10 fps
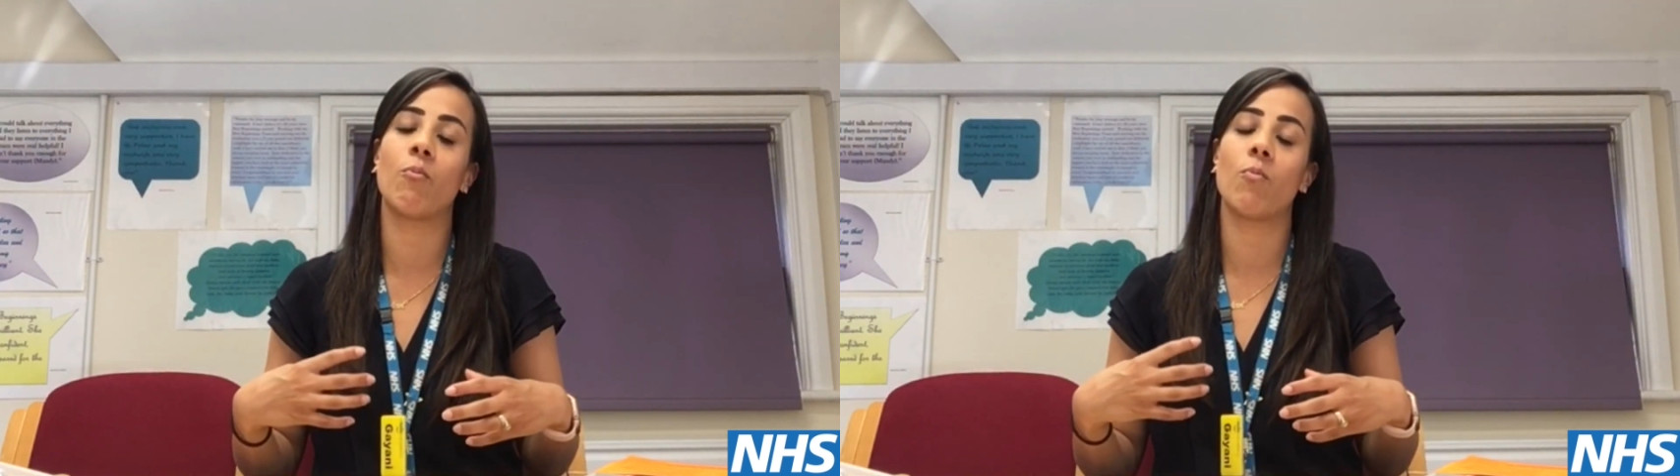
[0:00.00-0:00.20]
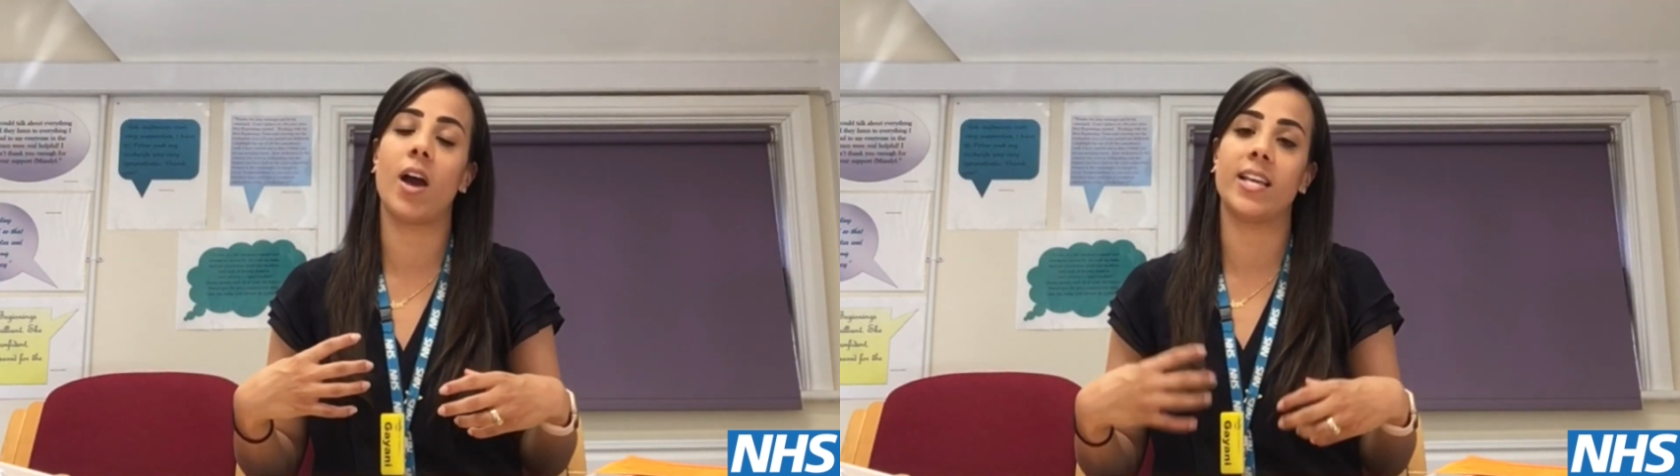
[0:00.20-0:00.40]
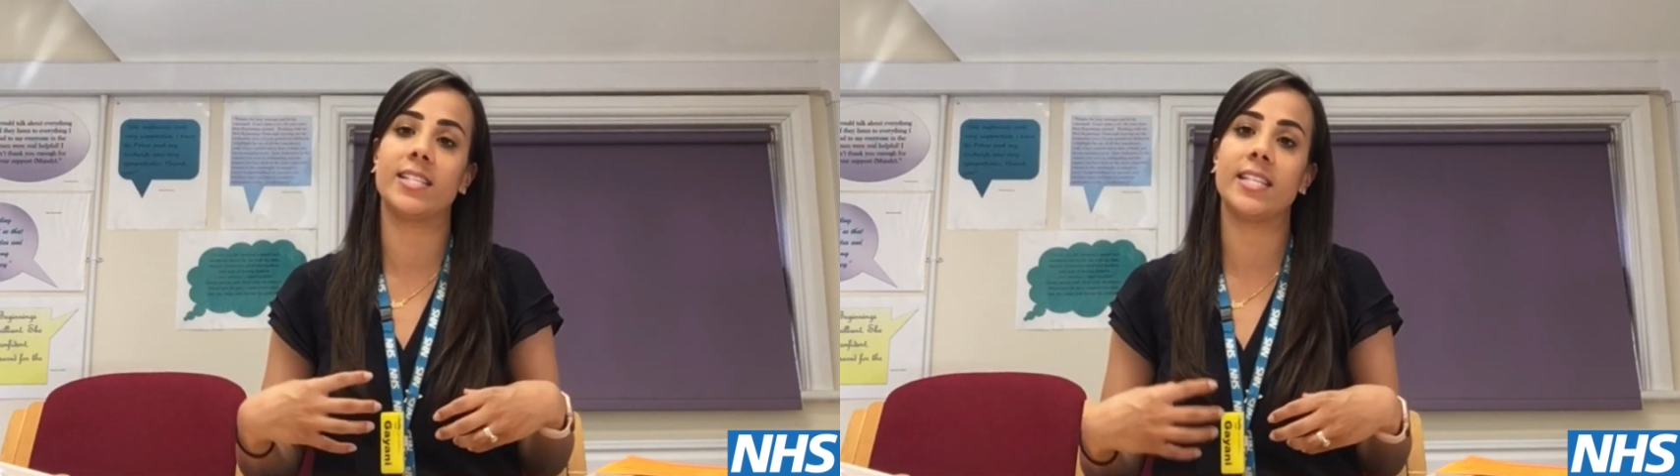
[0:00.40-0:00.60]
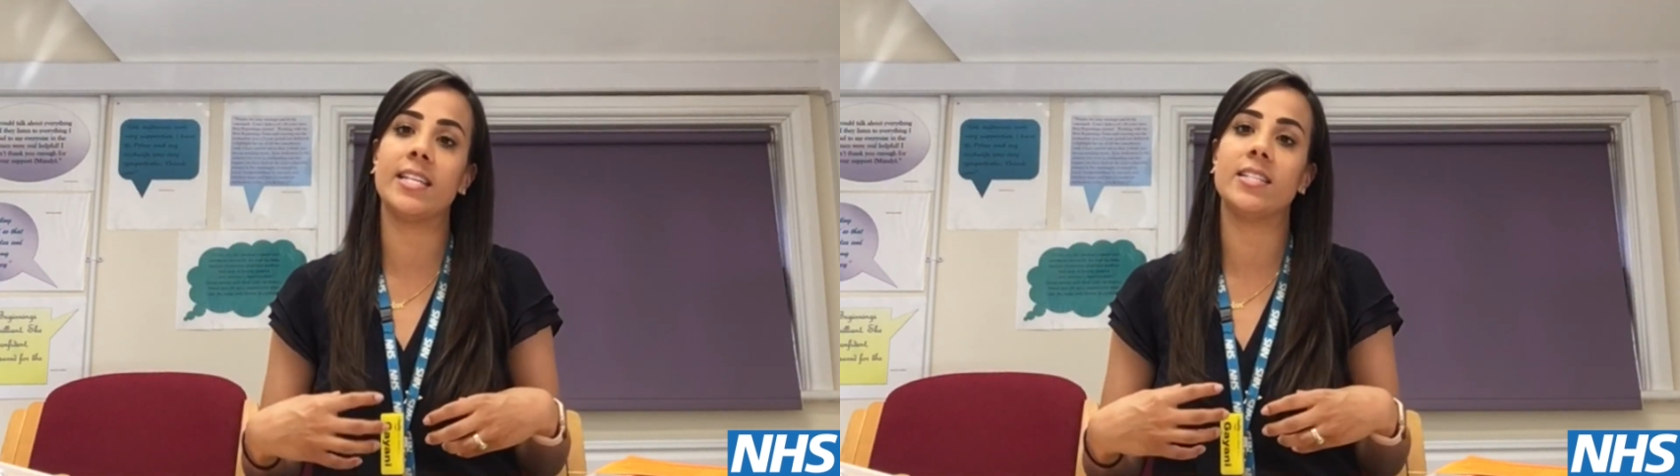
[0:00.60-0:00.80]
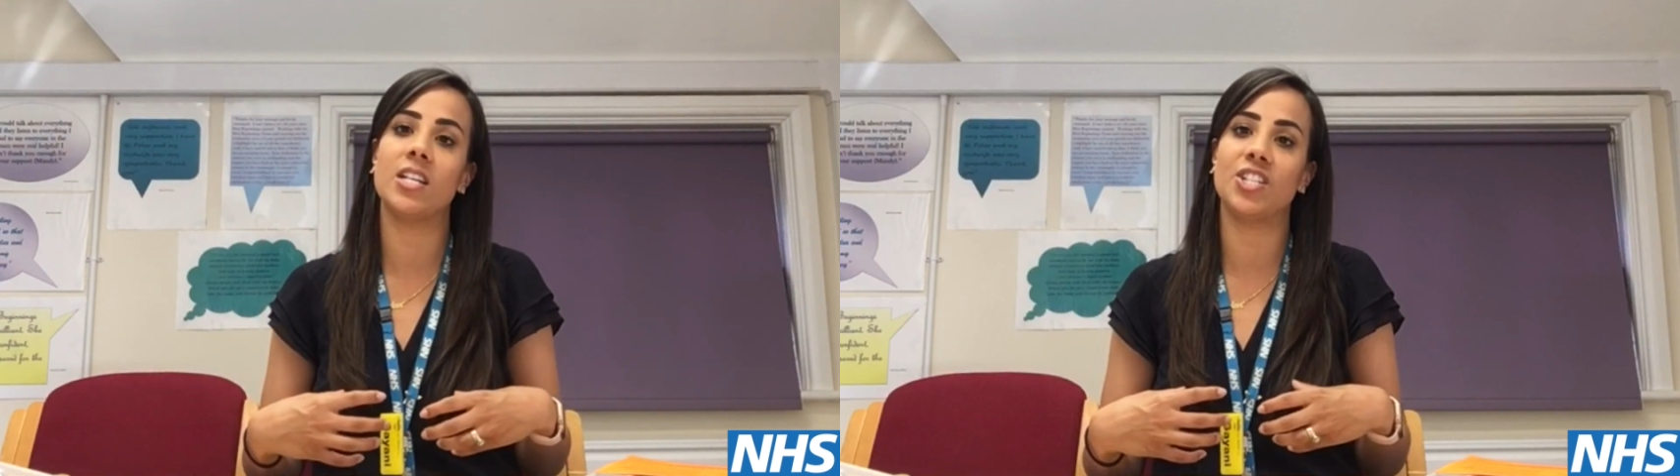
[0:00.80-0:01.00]
a
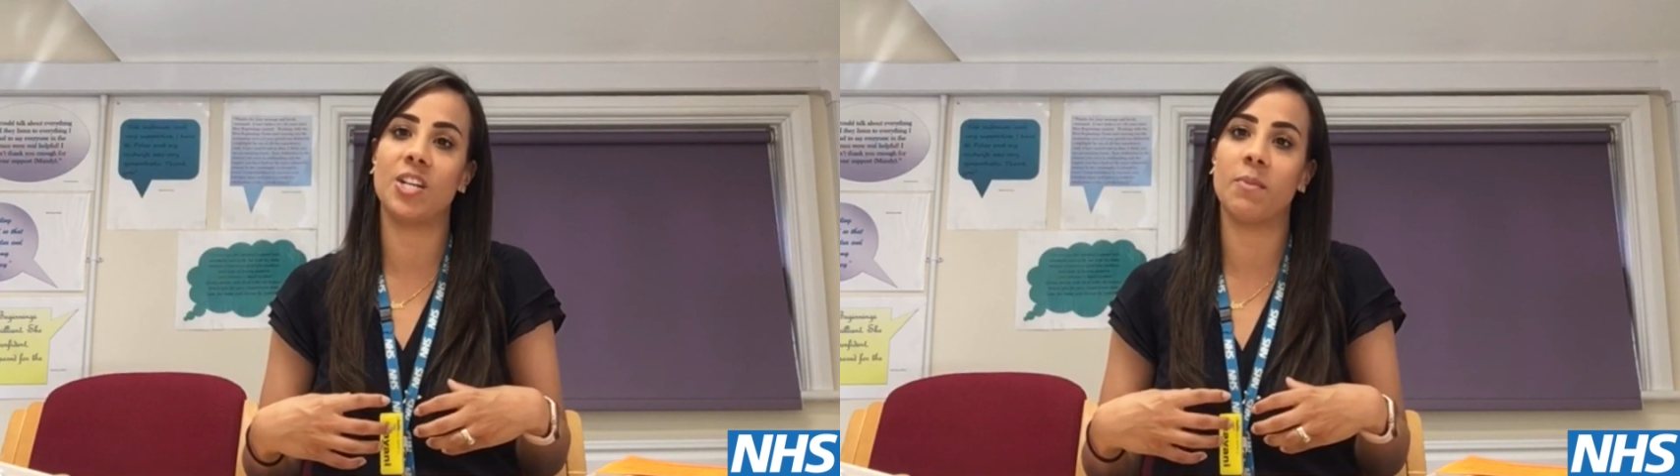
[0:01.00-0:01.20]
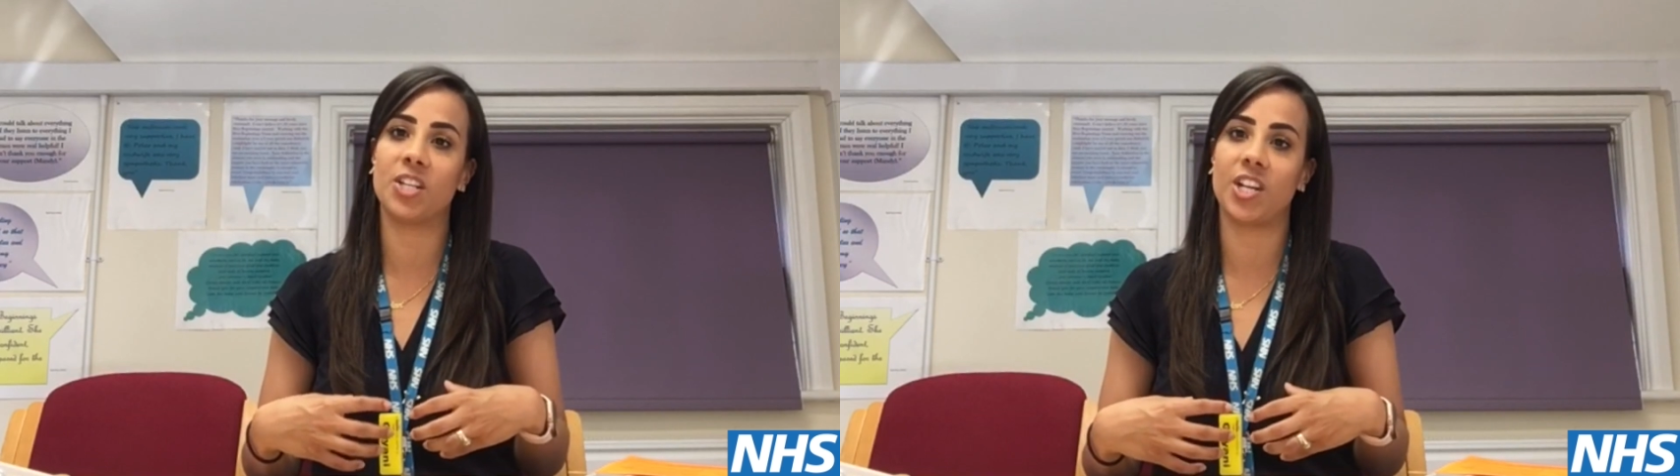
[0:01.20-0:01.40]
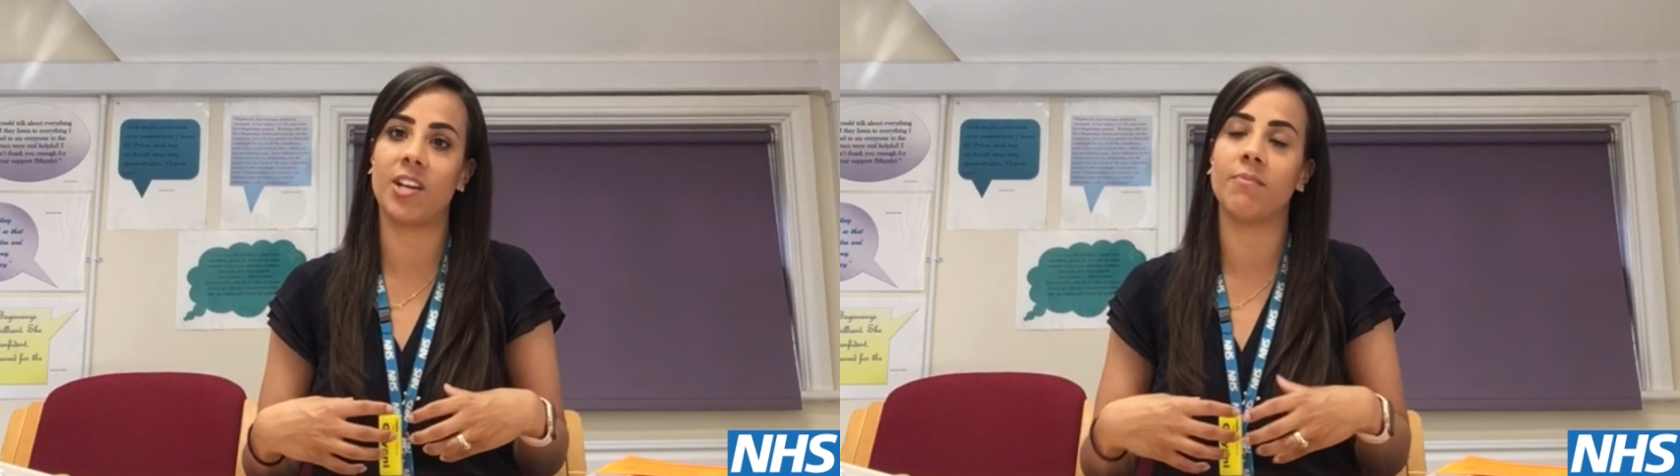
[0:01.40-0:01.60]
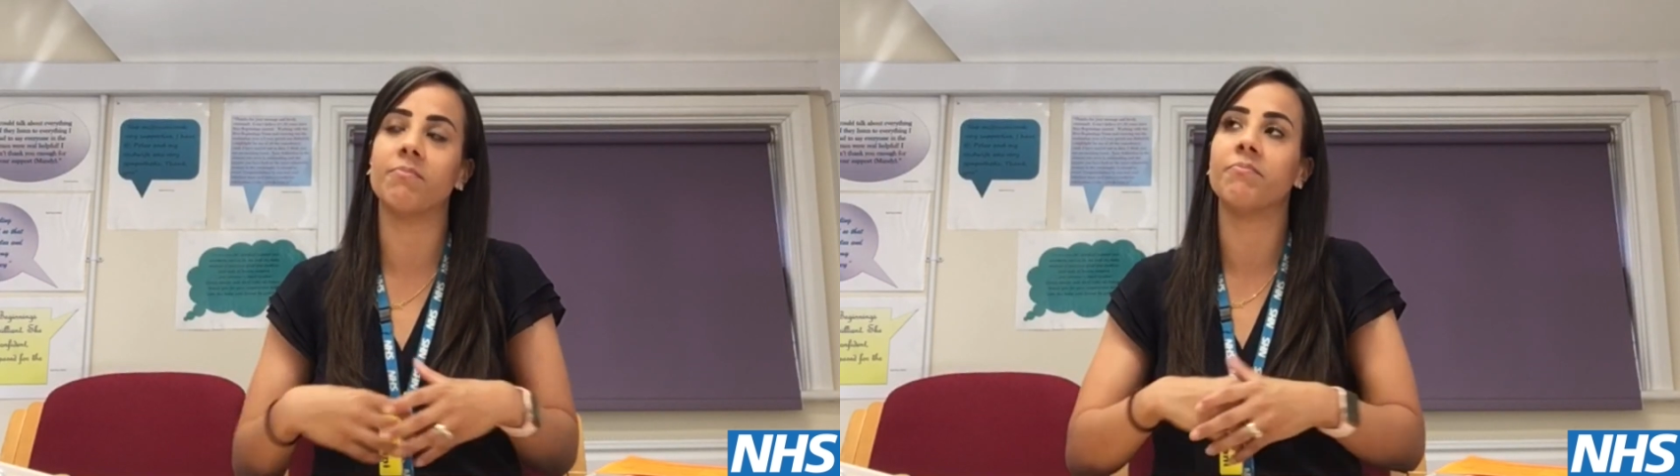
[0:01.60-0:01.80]
CTG machine.